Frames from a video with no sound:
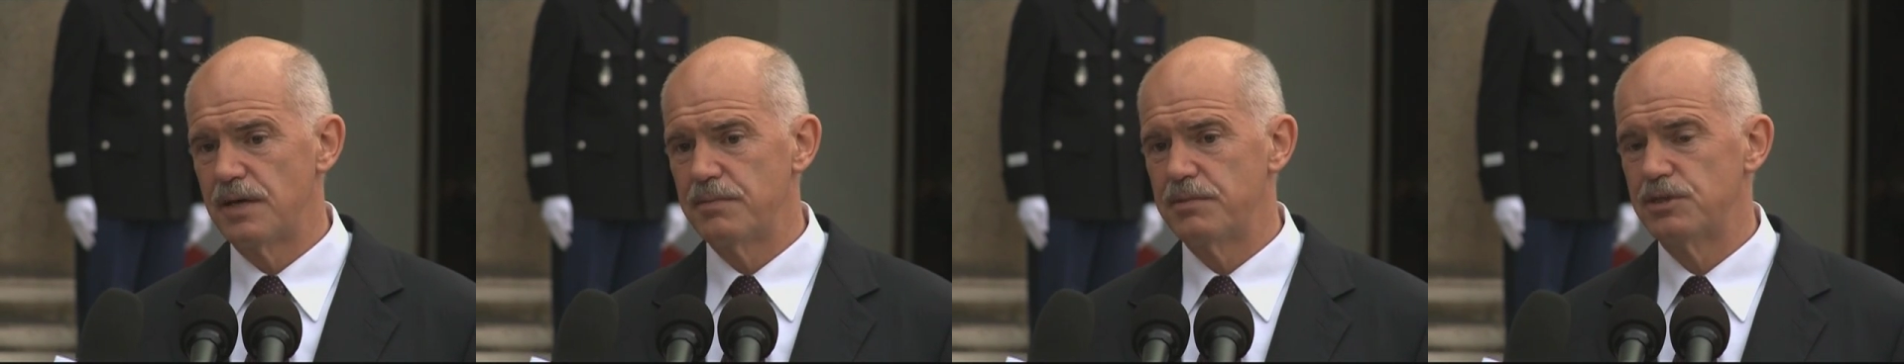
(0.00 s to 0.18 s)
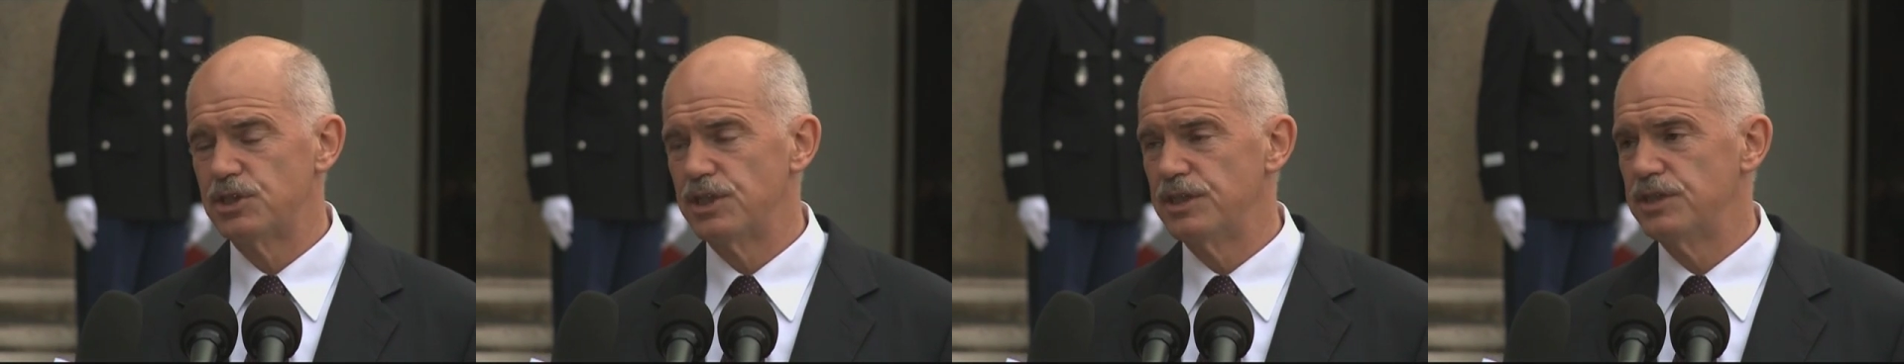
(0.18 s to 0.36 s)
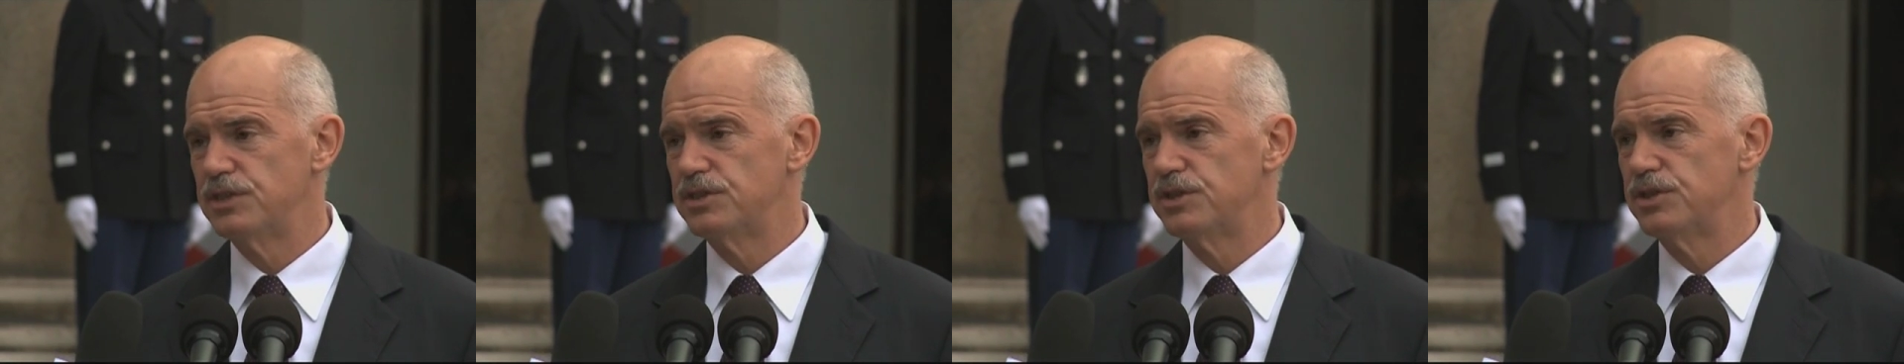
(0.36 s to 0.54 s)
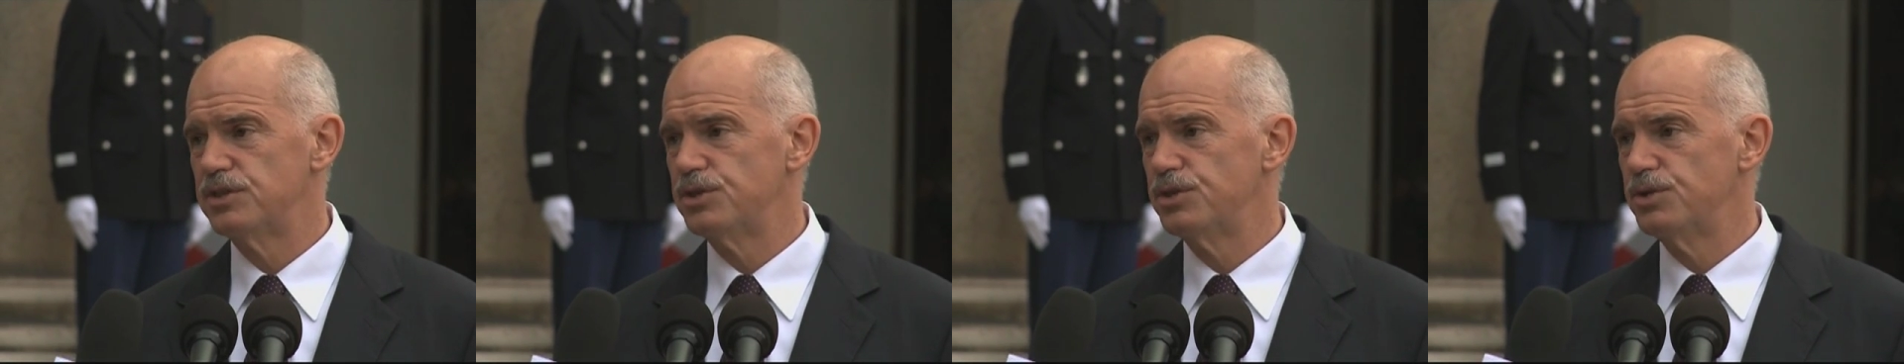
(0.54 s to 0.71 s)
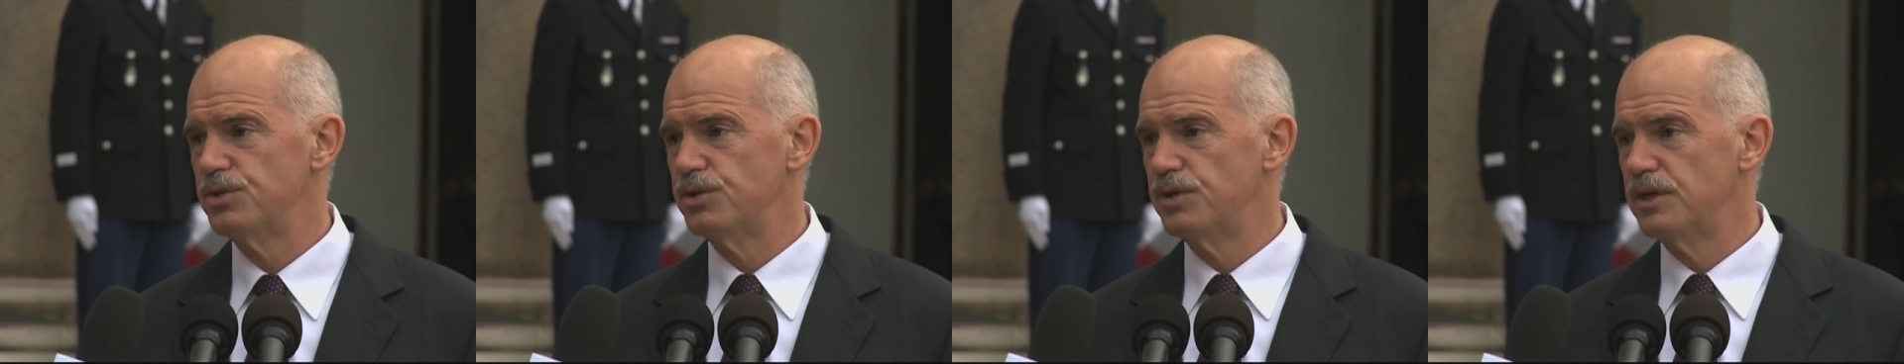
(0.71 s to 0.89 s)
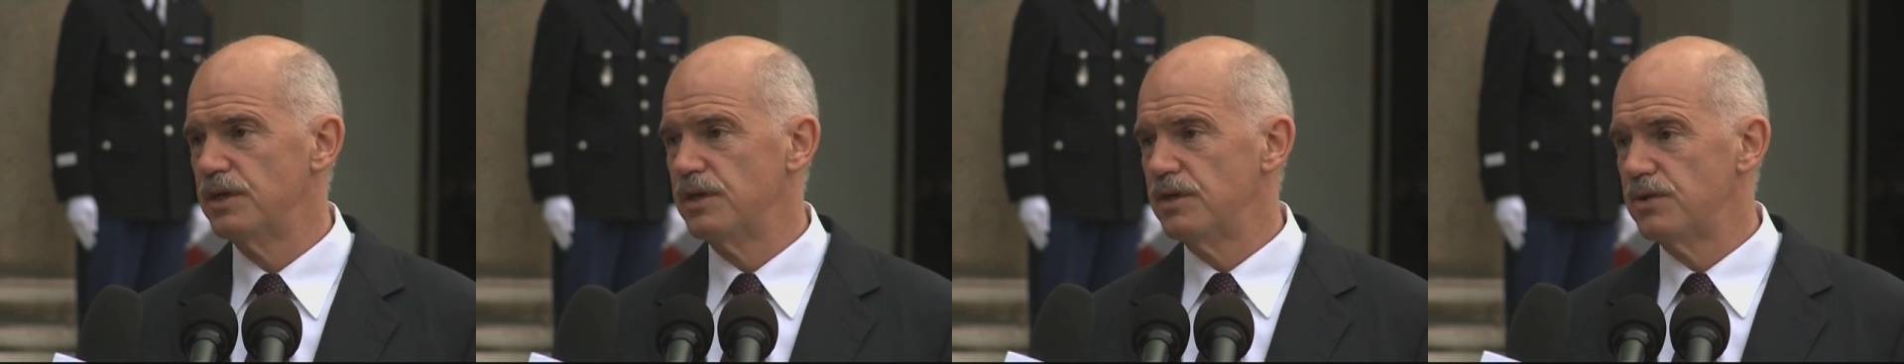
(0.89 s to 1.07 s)
change issue
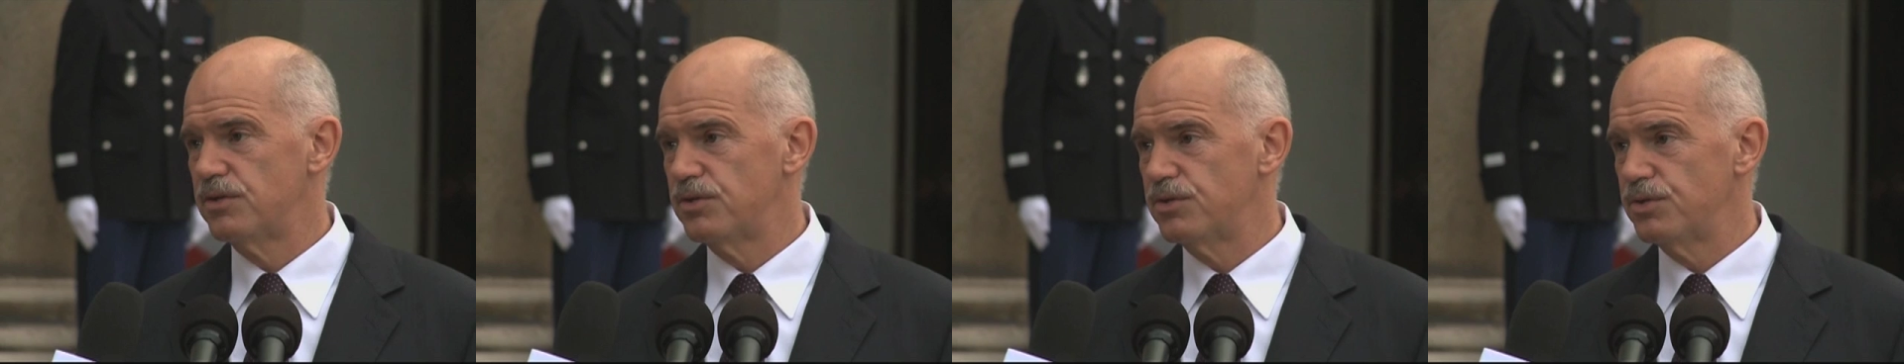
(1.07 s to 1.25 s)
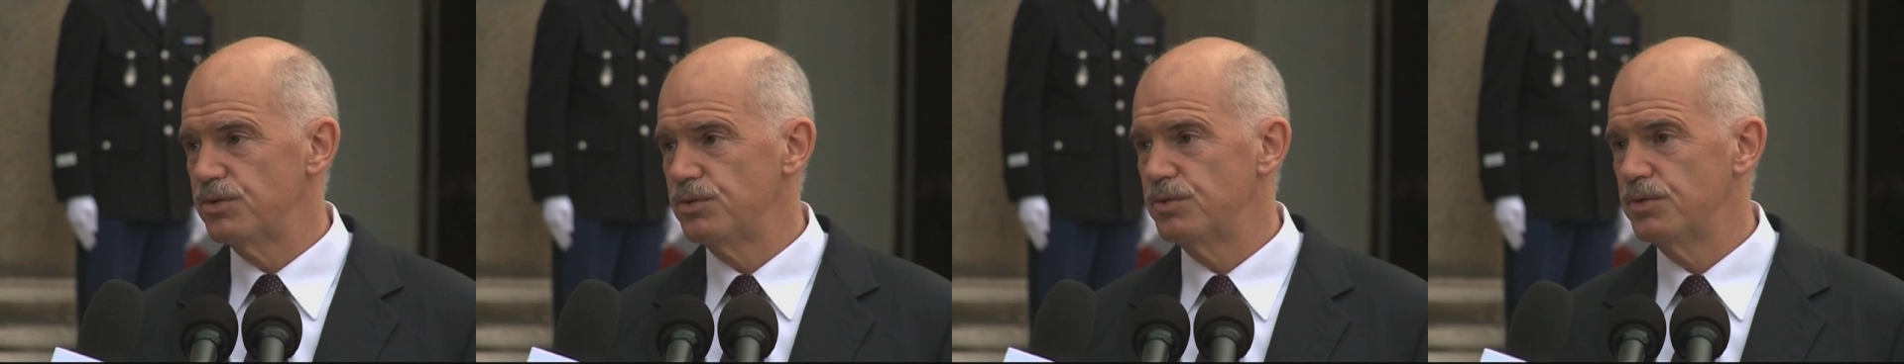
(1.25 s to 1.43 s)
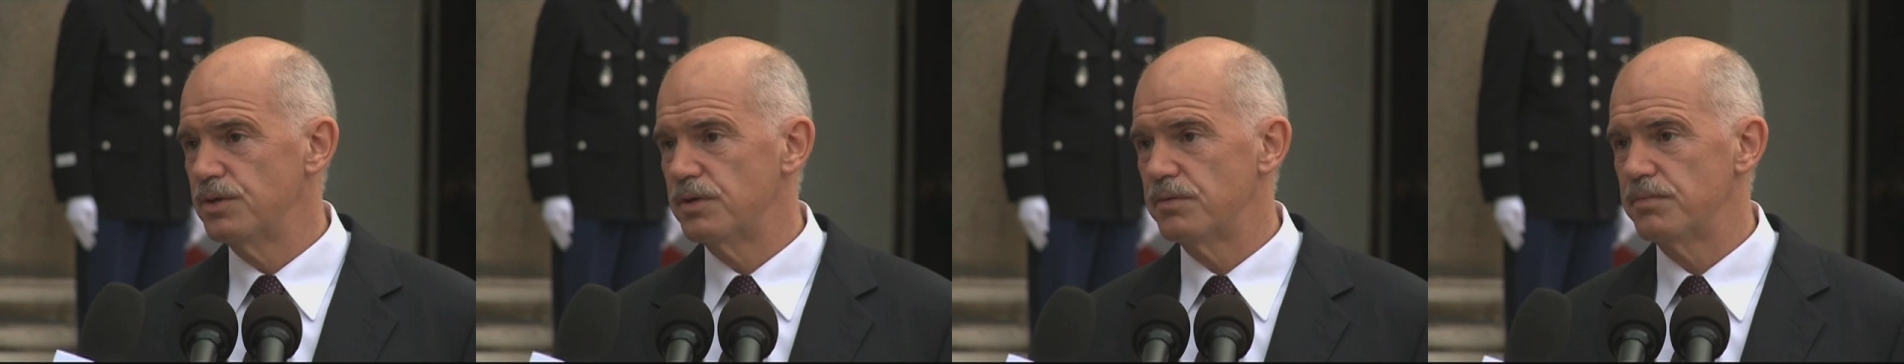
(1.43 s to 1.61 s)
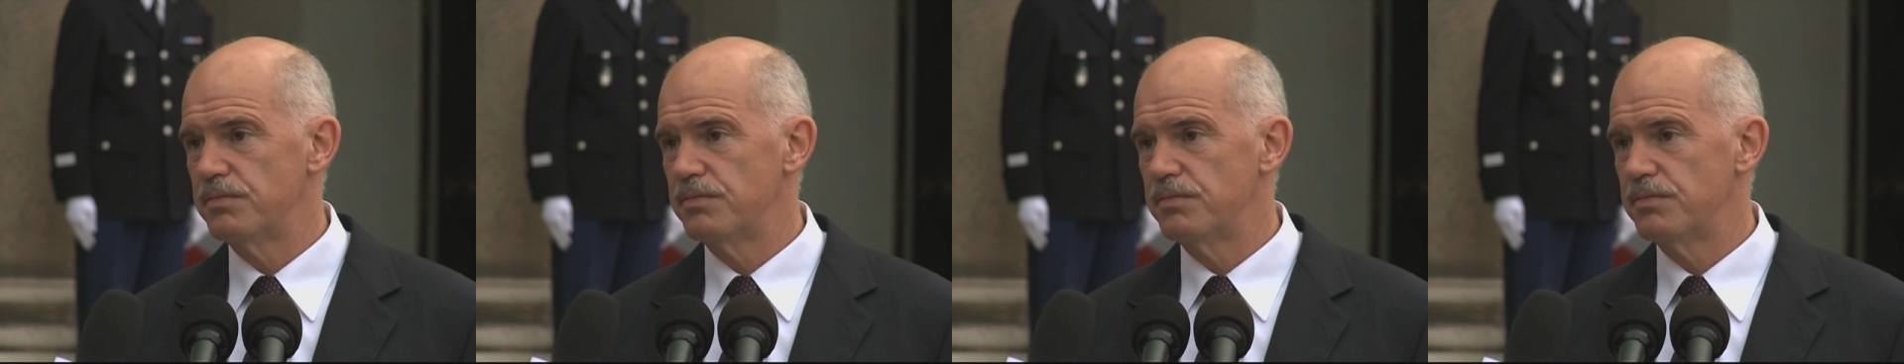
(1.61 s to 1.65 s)
to